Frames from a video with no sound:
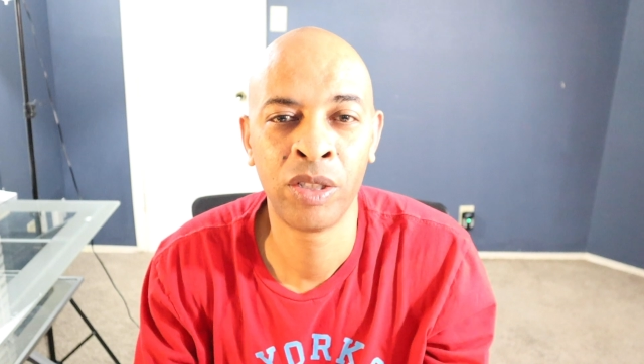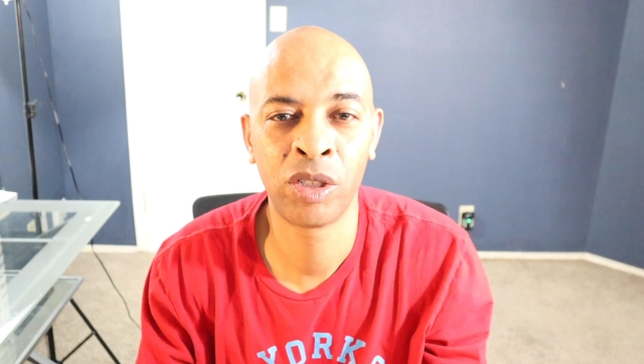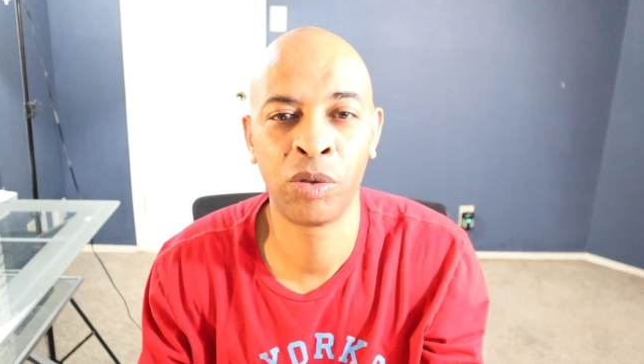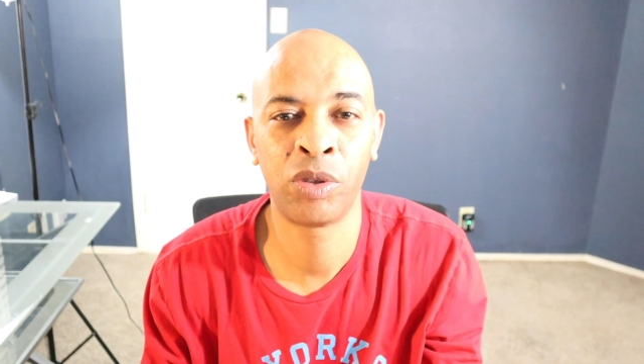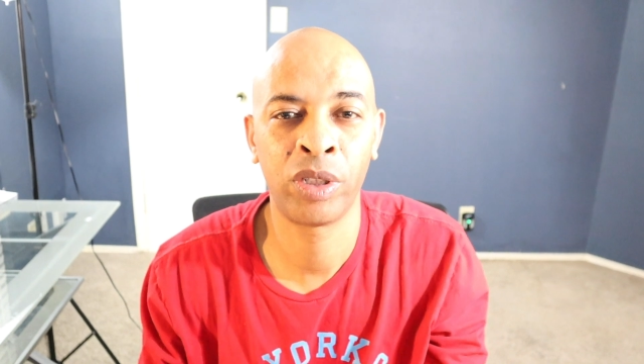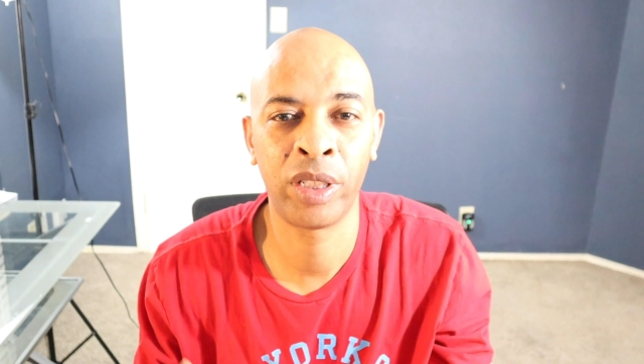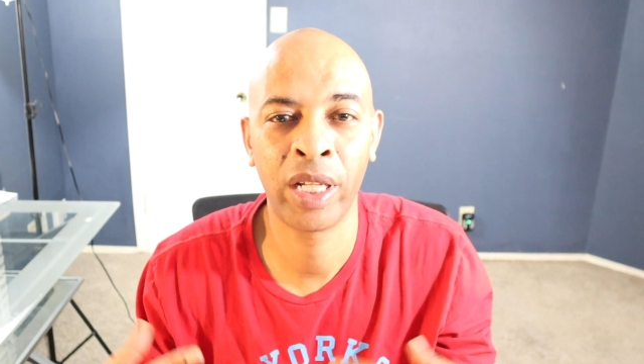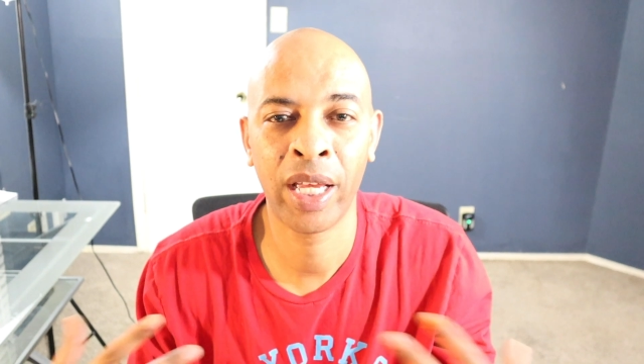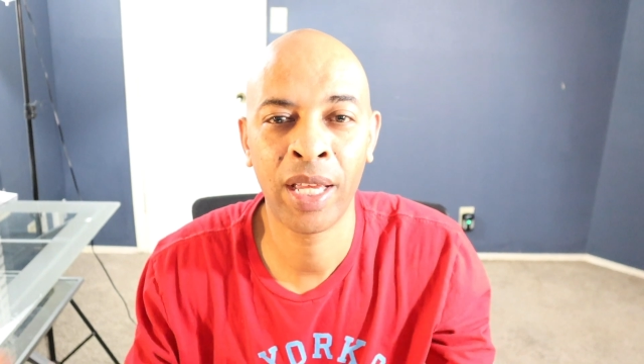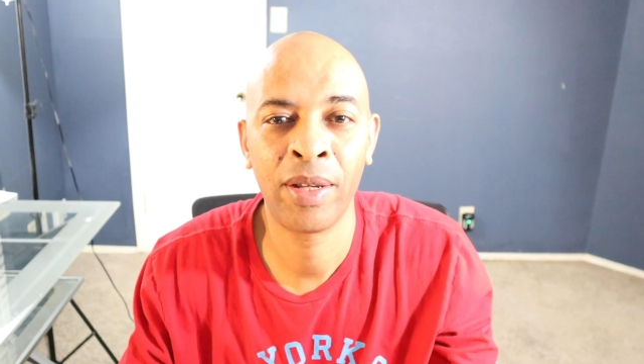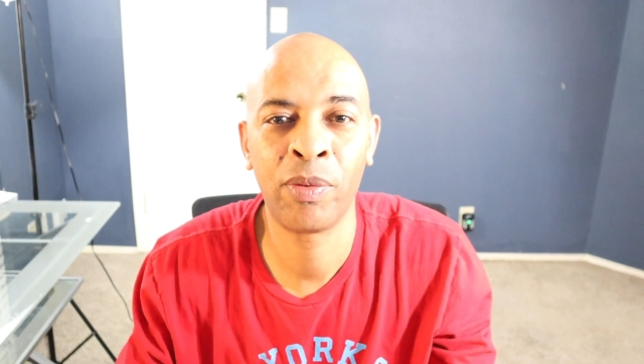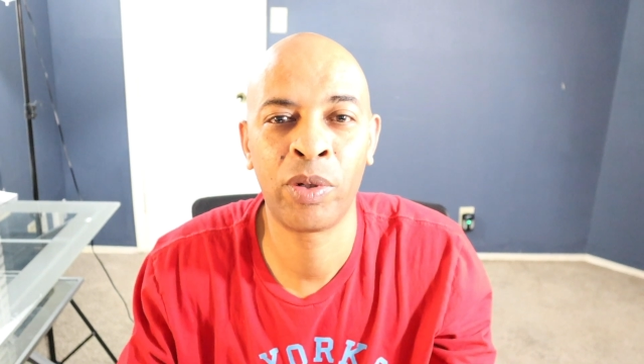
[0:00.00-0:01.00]
So
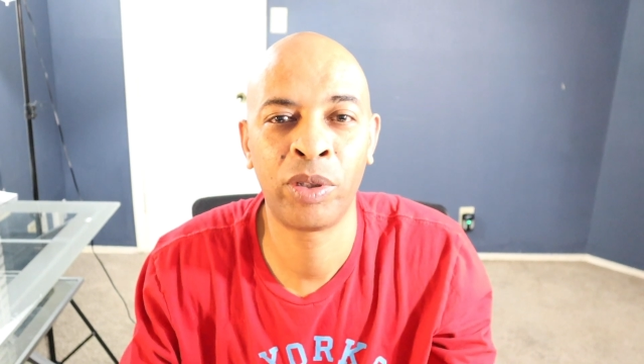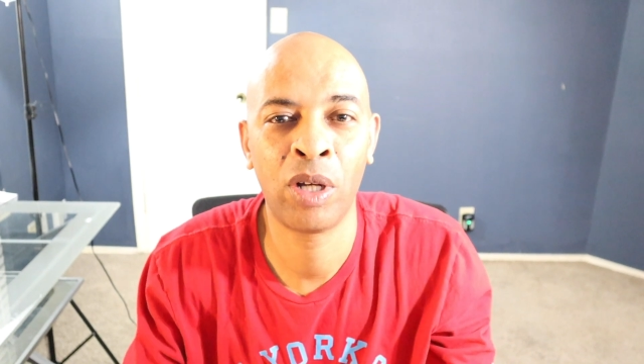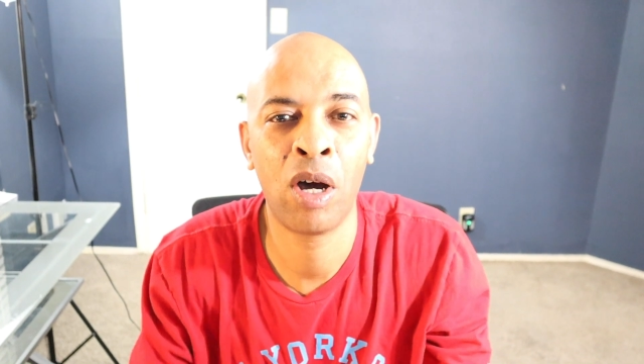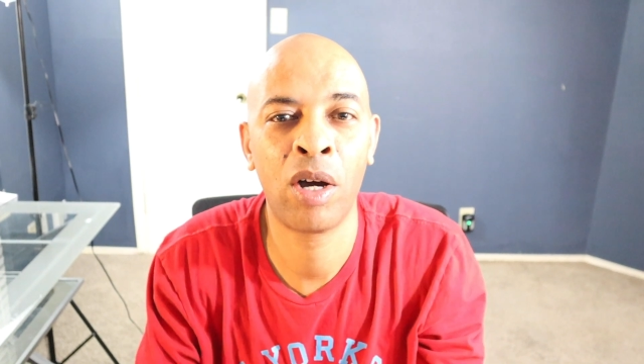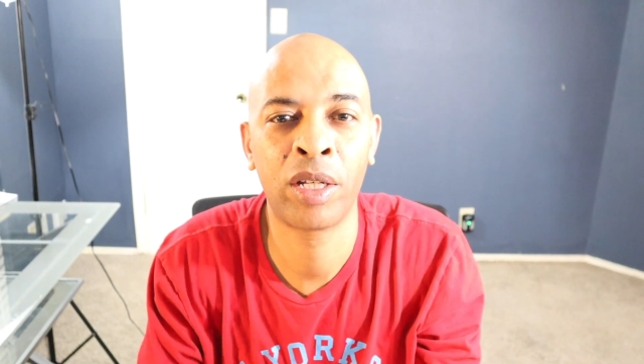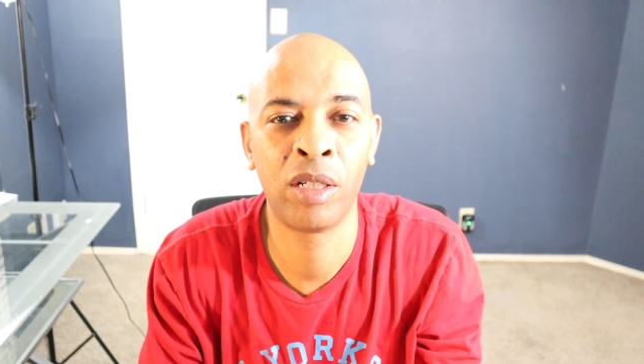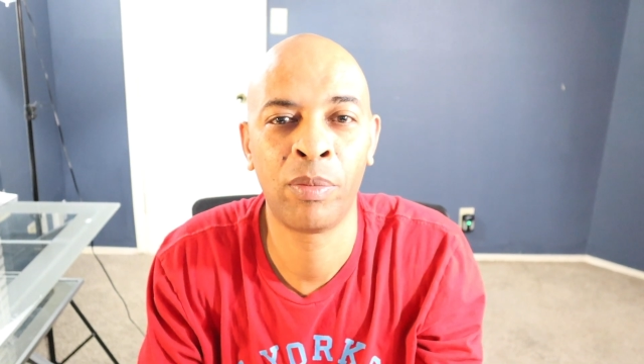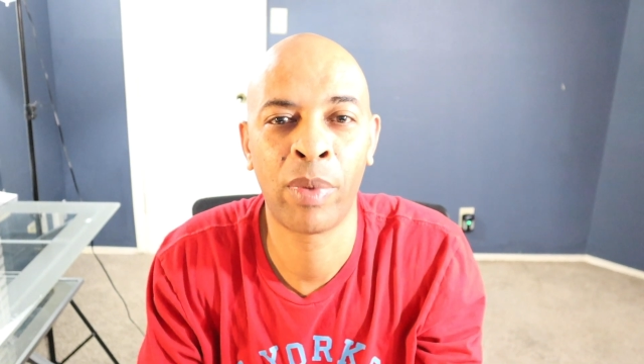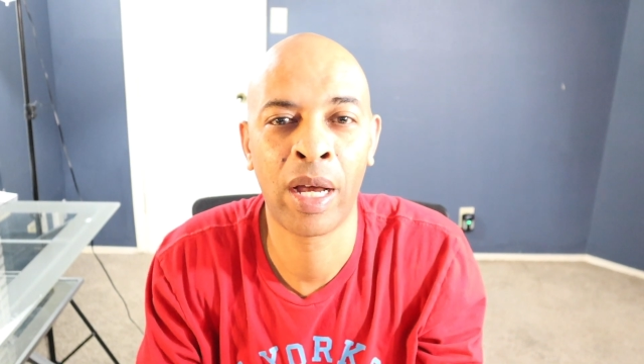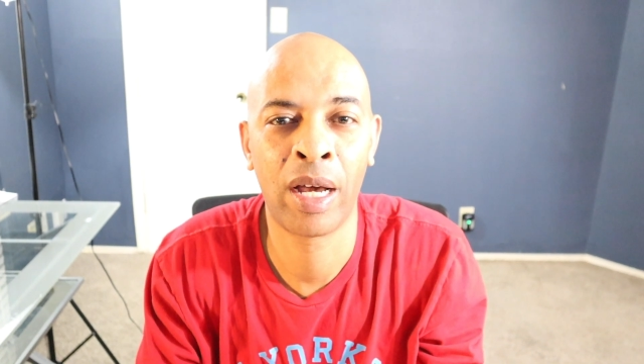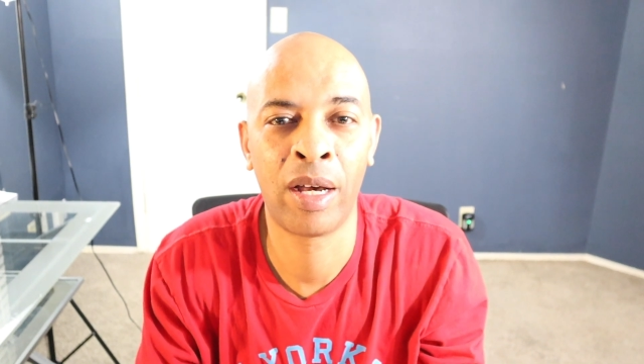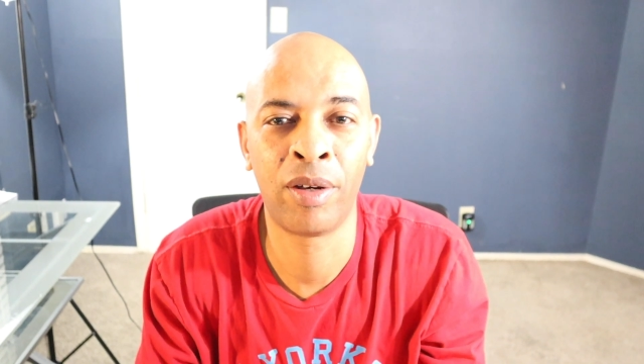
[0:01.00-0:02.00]
today we're talking
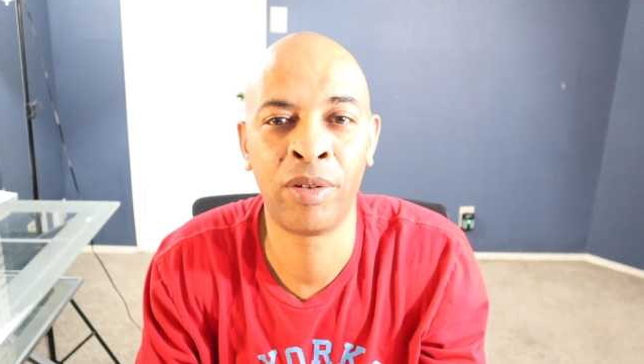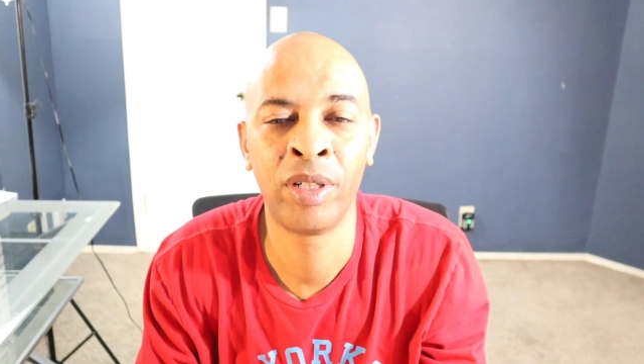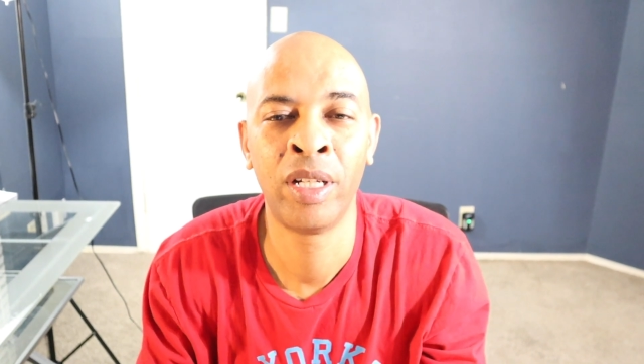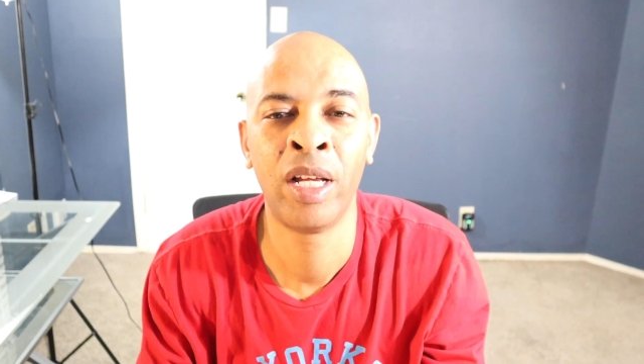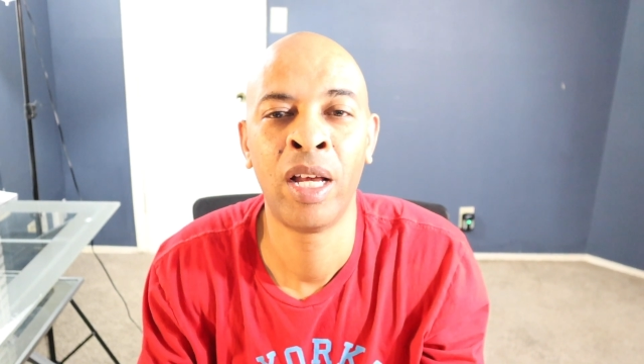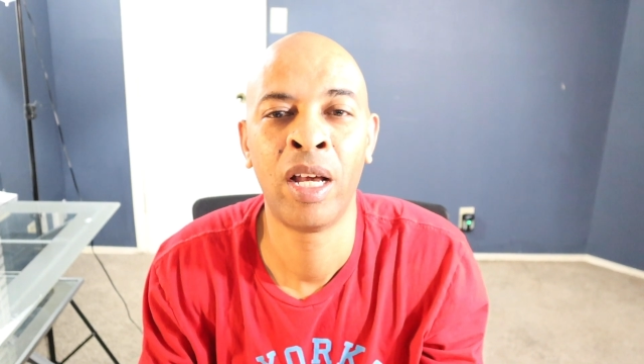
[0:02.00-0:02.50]
about